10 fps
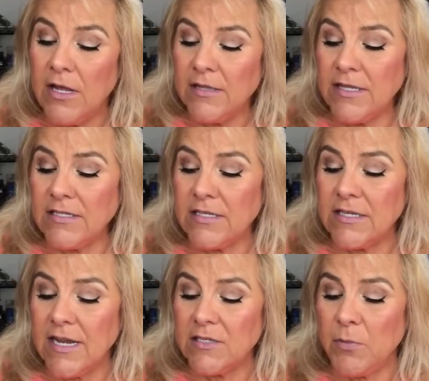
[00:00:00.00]
This is
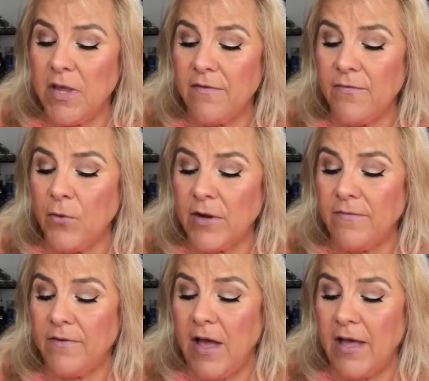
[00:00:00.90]
an SPF
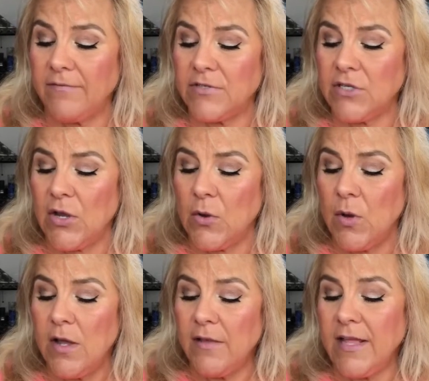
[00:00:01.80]
45, so
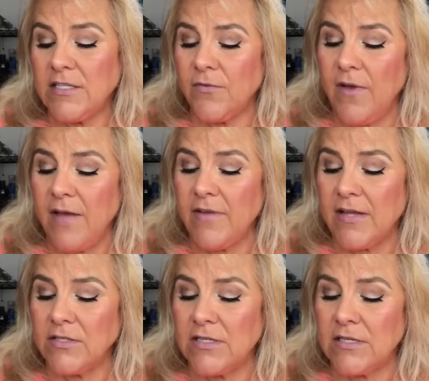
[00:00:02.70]
that's 5
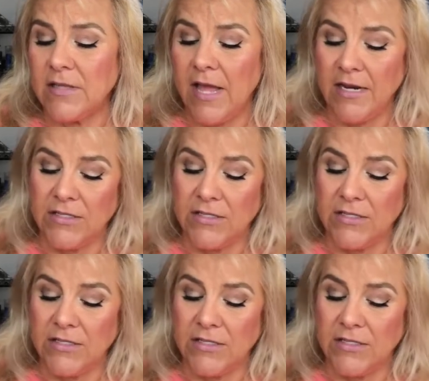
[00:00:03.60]
ounces of that.